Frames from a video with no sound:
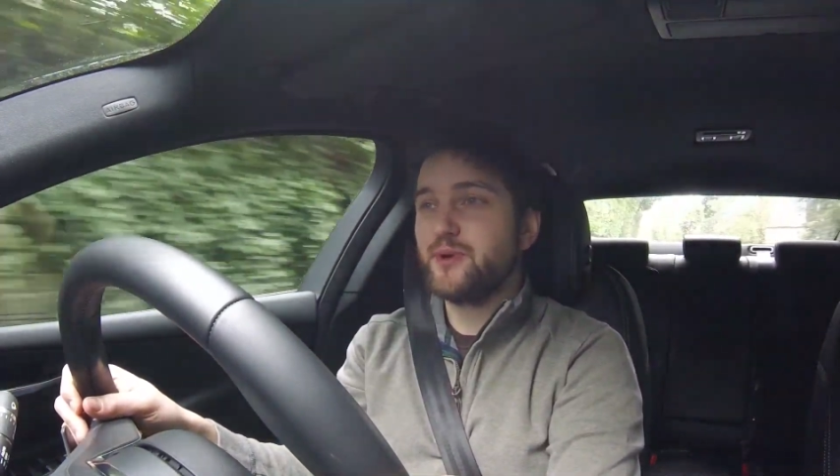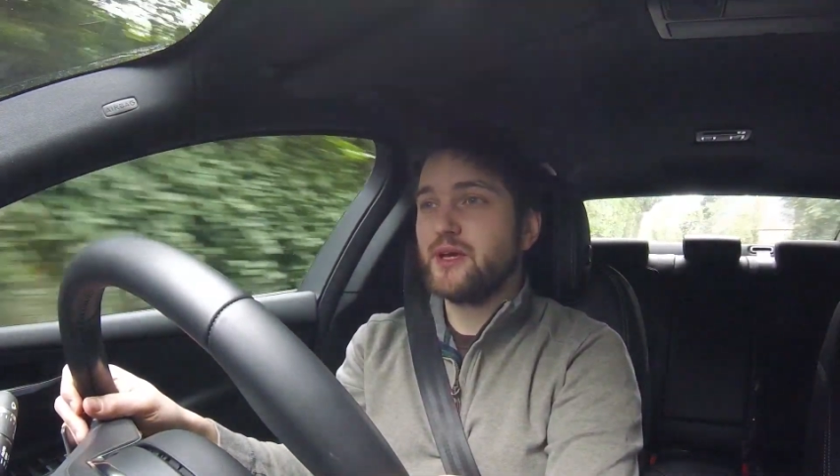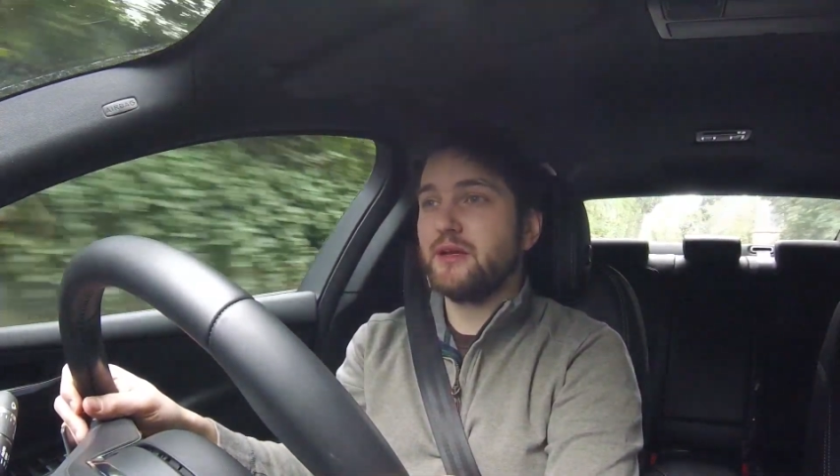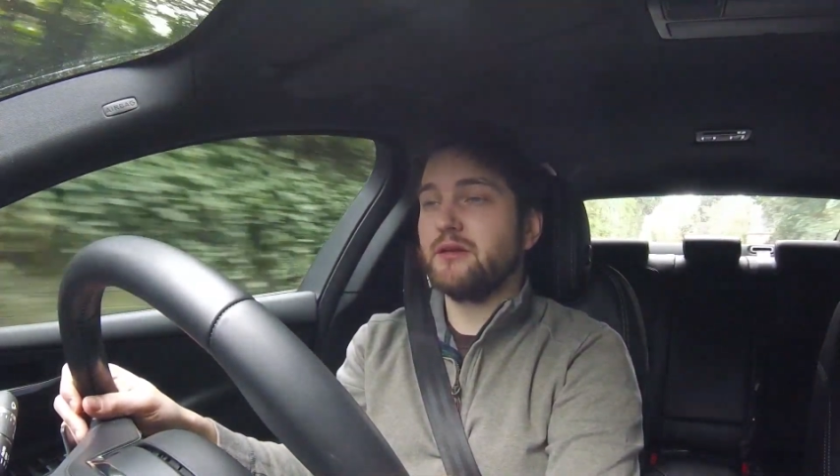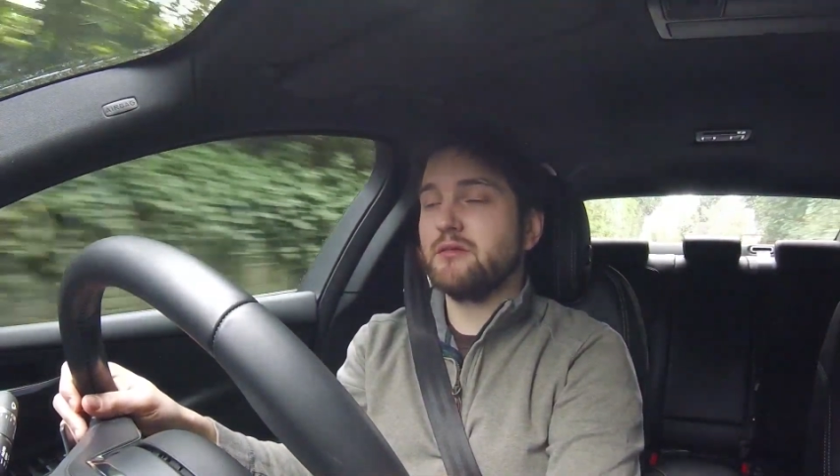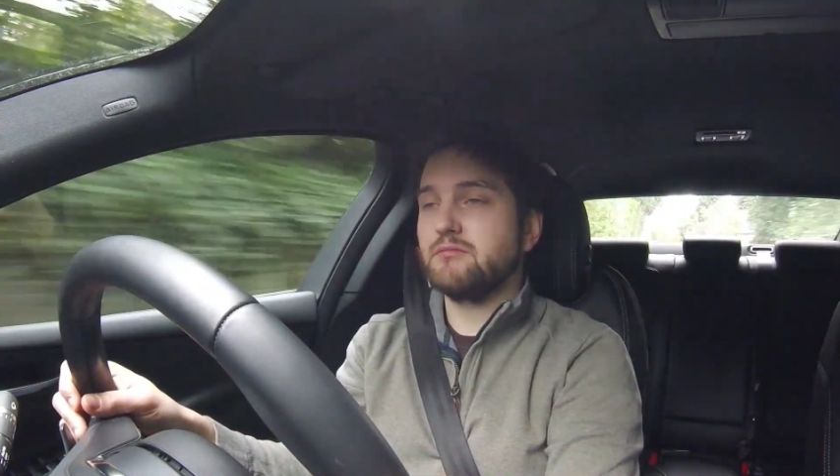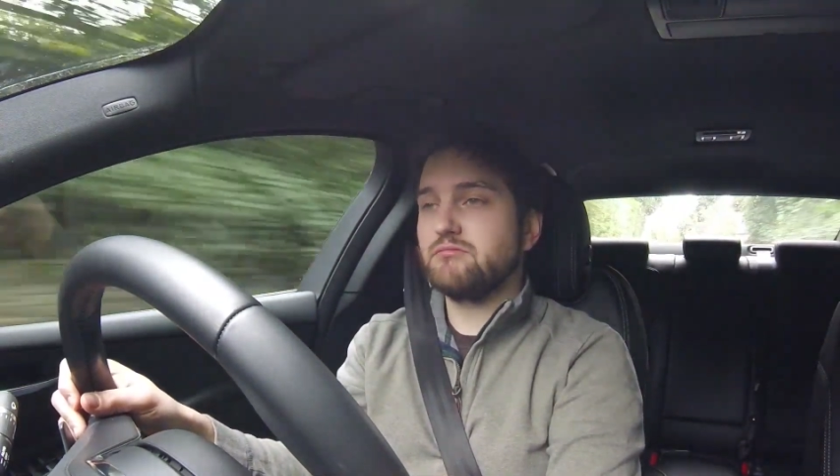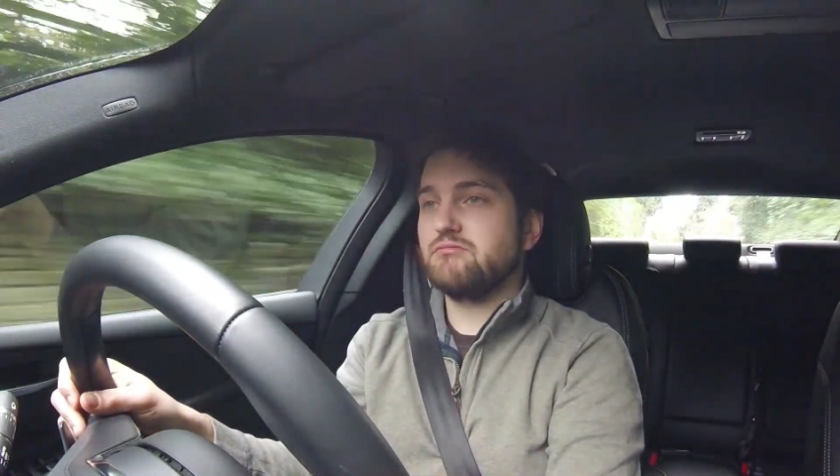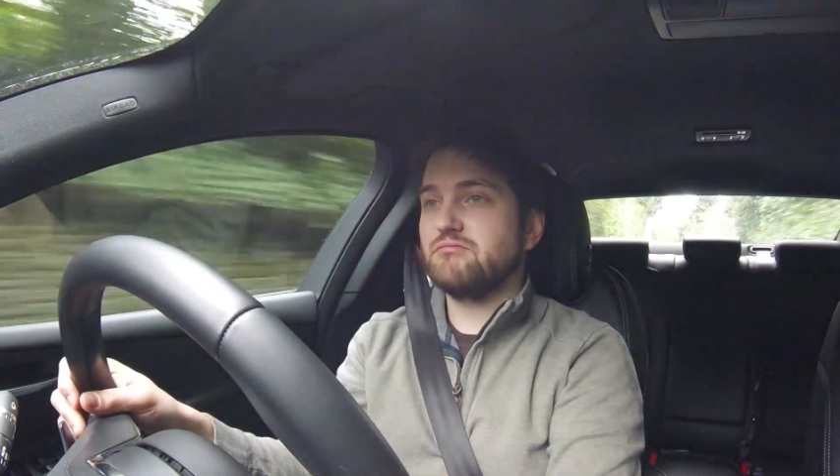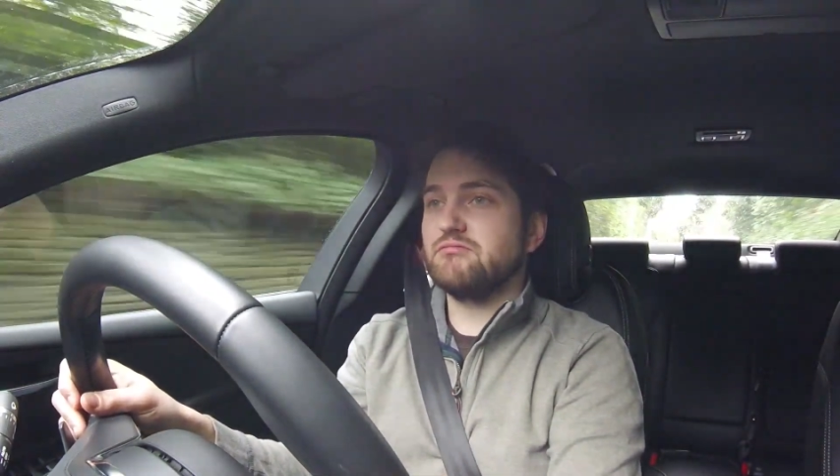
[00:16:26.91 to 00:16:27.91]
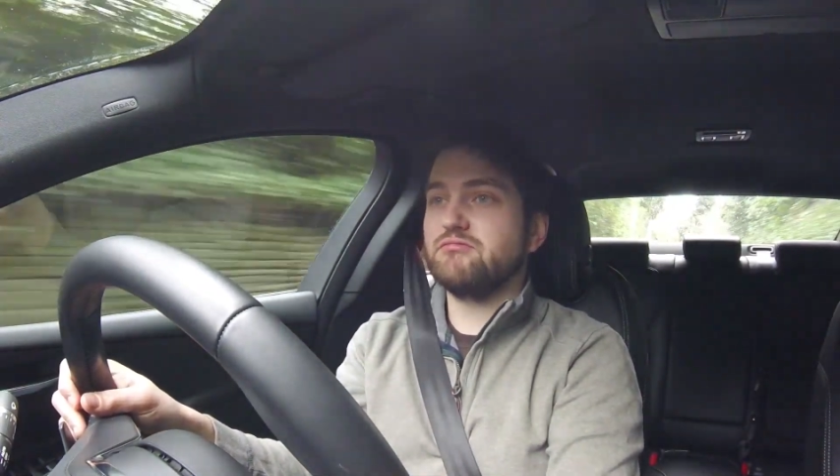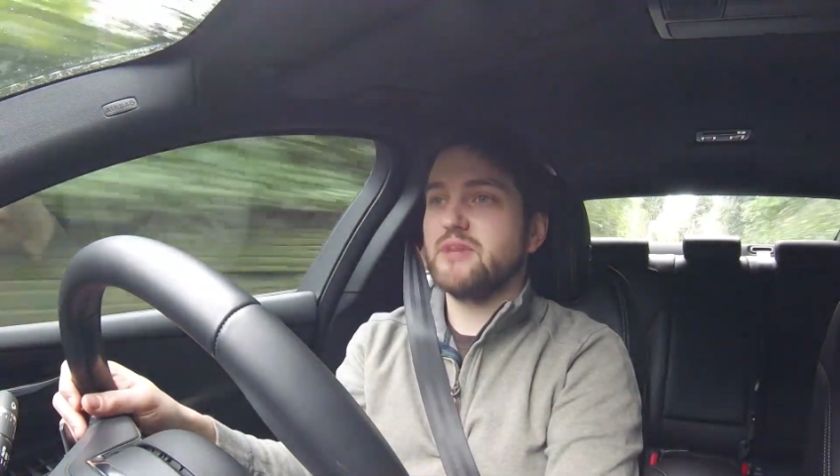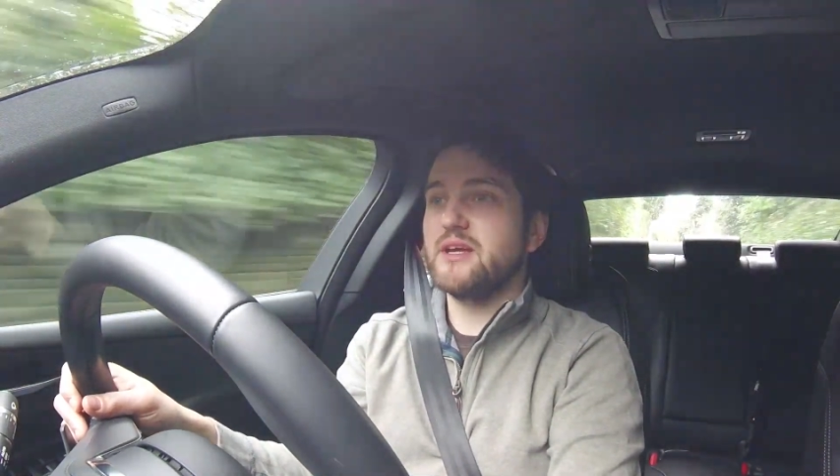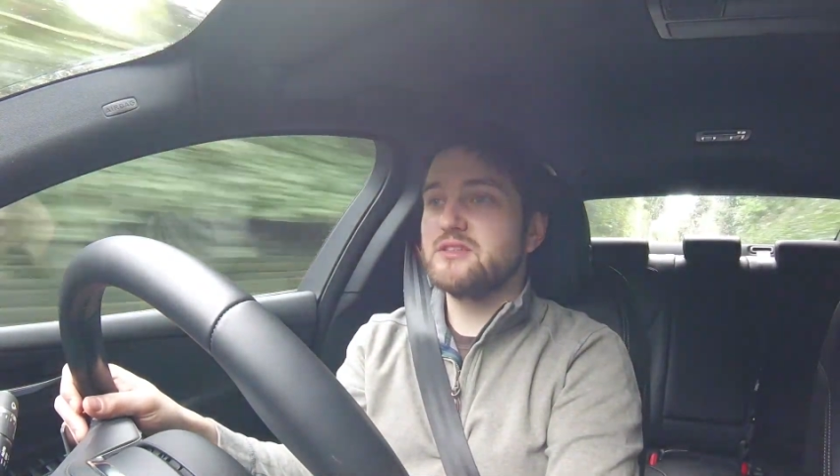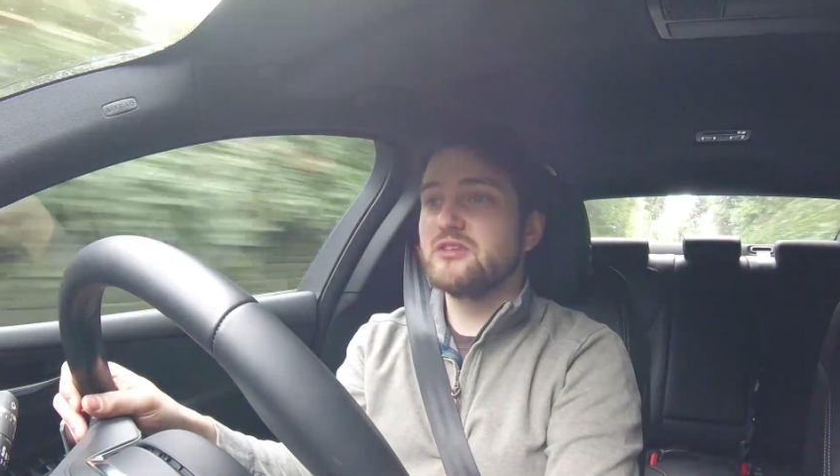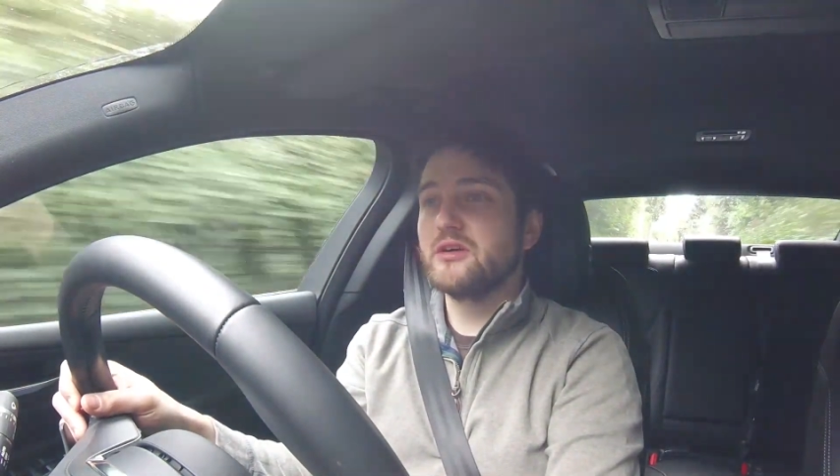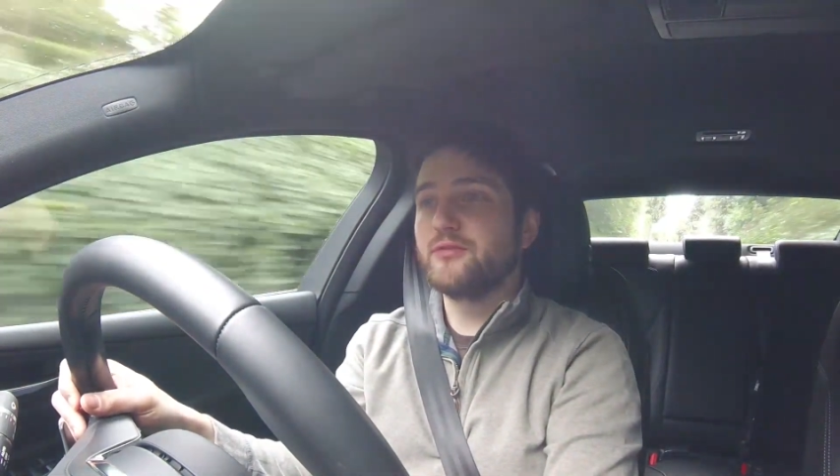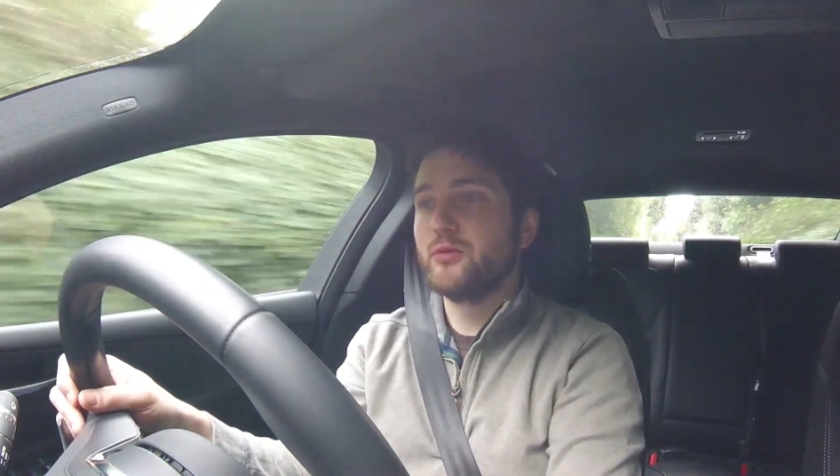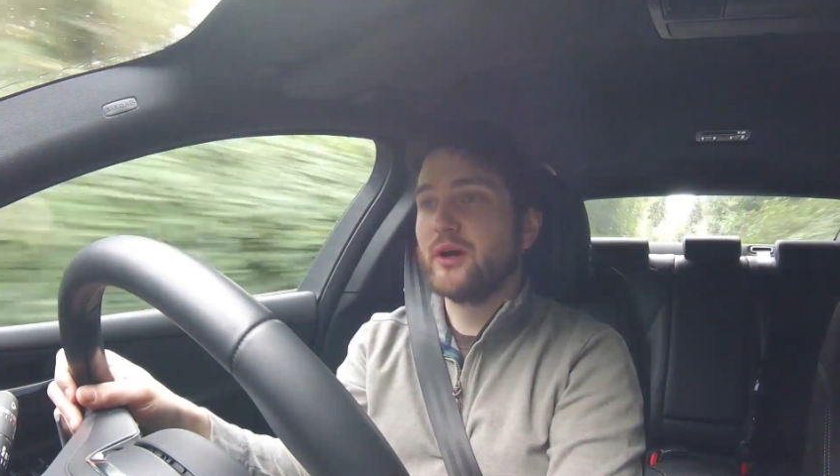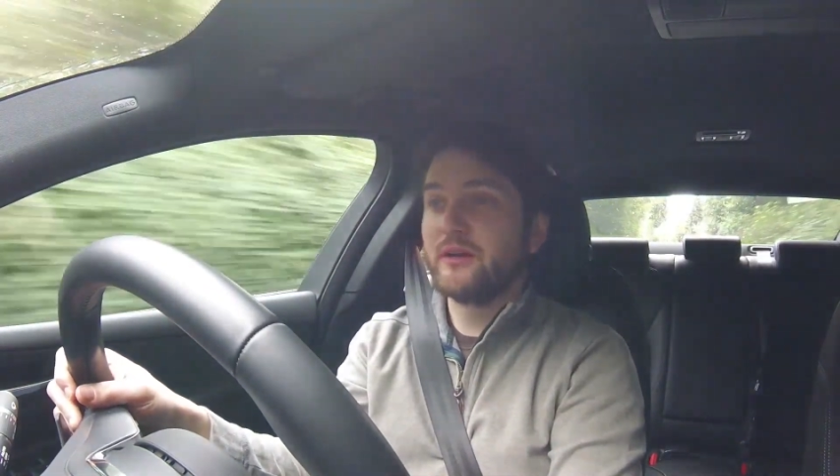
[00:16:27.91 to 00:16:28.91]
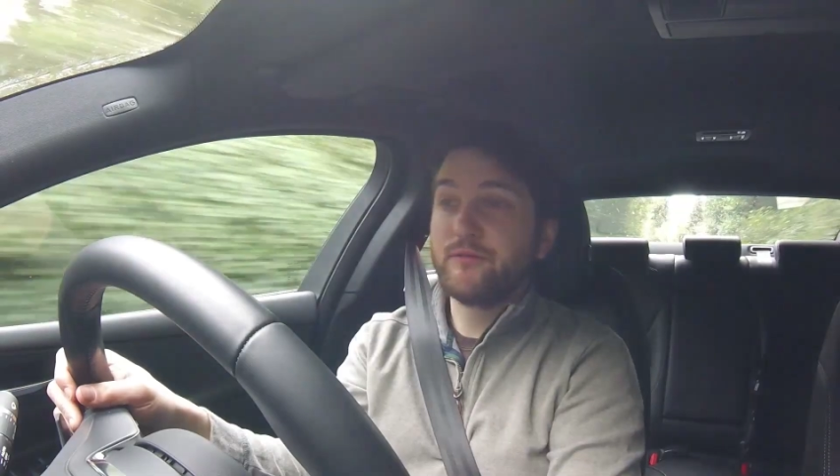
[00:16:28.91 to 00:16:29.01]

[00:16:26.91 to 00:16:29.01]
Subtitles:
been insightful and